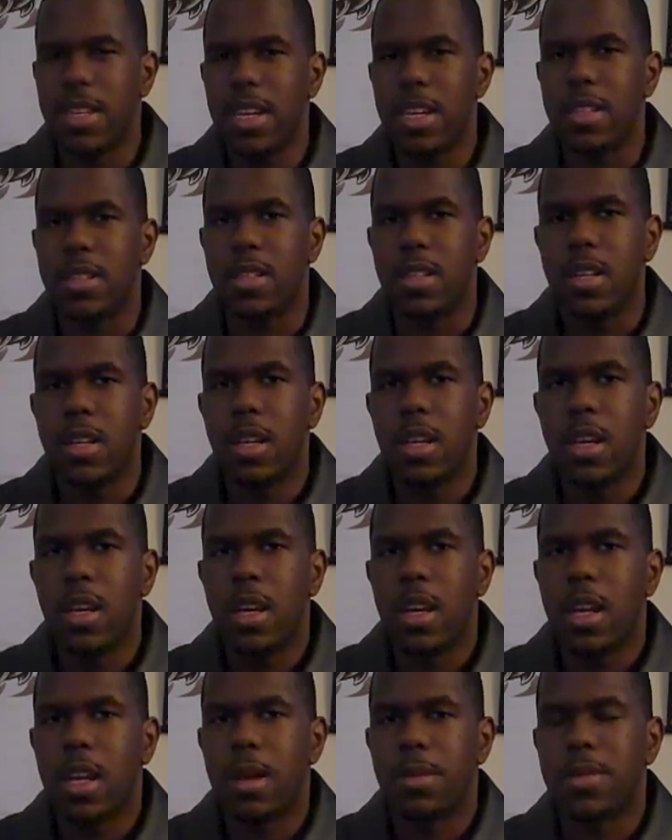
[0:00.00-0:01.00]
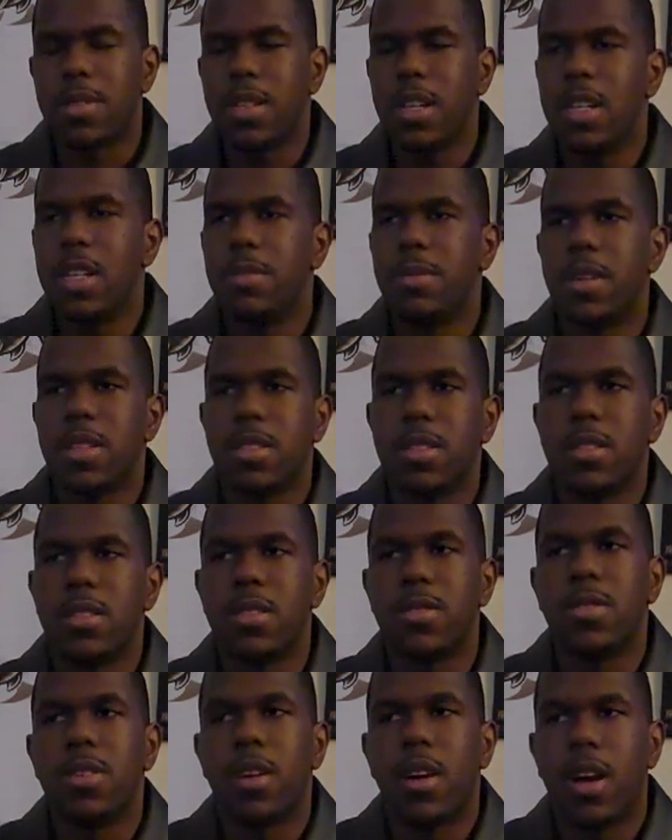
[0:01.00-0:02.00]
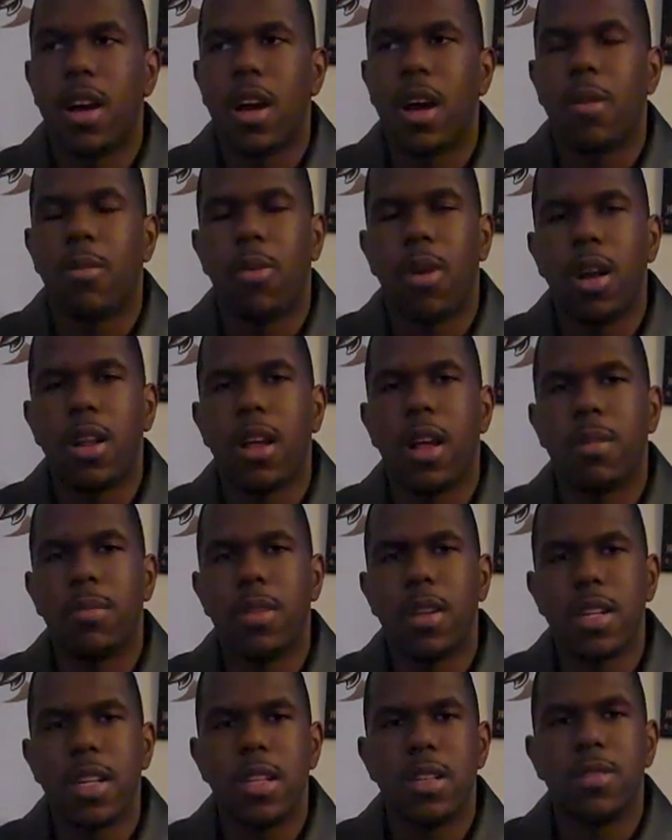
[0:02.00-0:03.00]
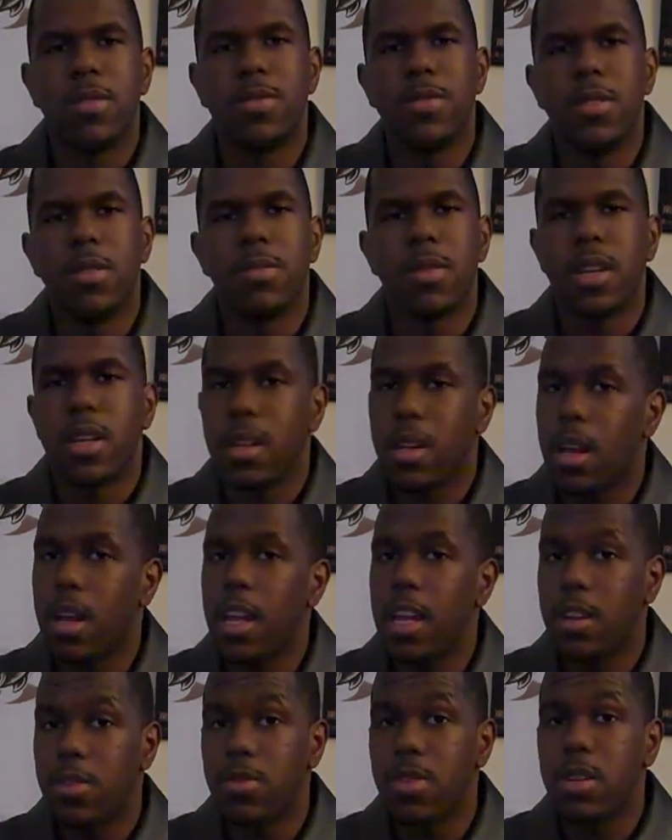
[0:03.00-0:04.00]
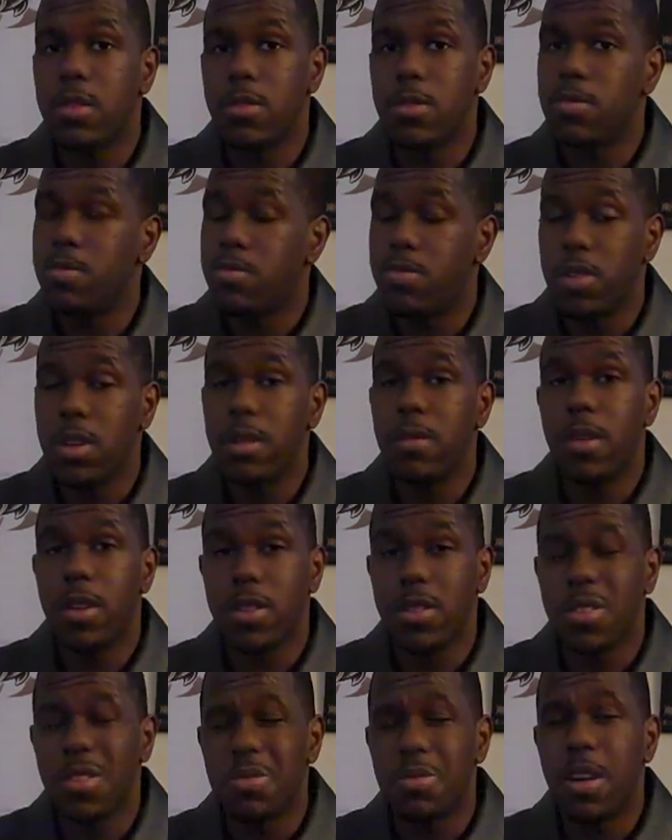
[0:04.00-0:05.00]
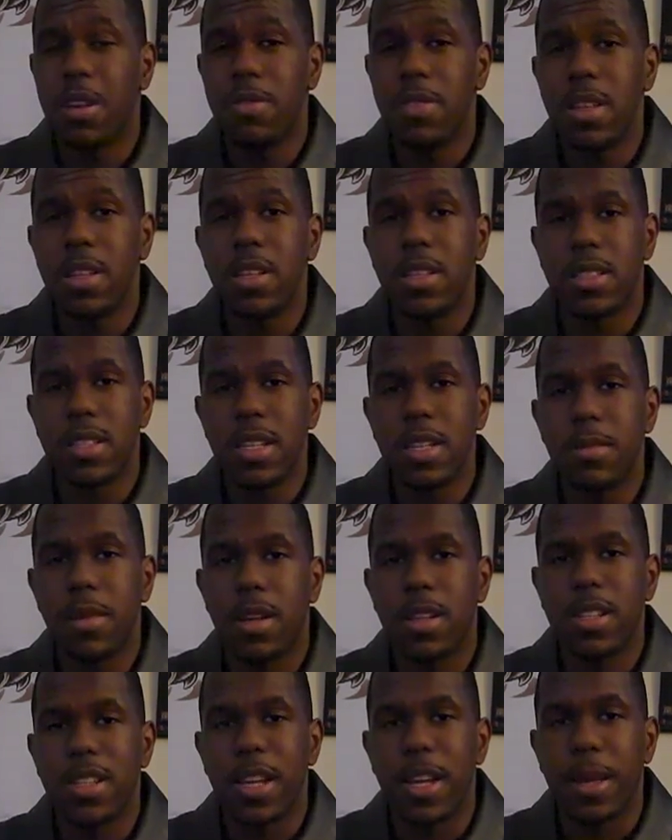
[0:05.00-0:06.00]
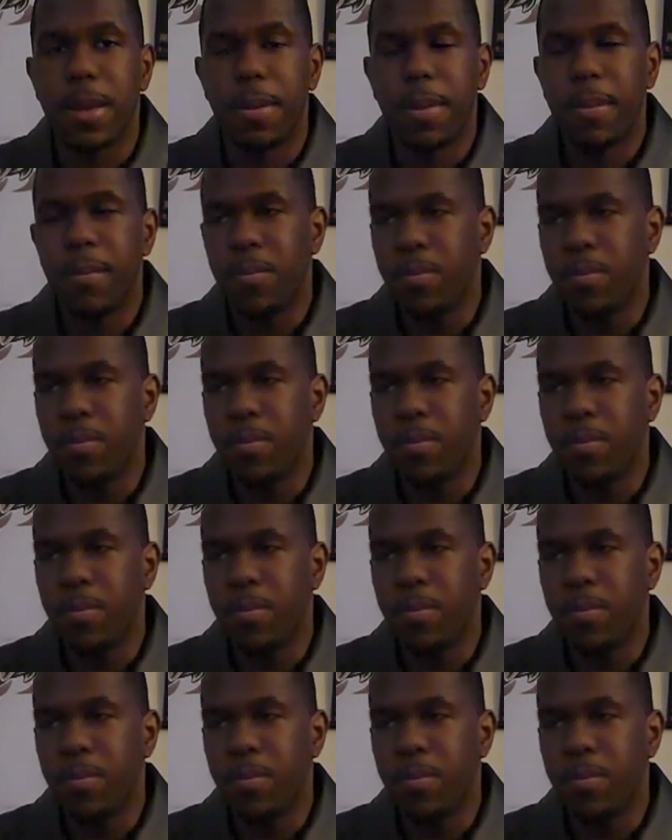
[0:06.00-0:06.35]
And I'm saying to myself, I'm looking at the review. I'm like, I agree with pretty much everything they said about the game.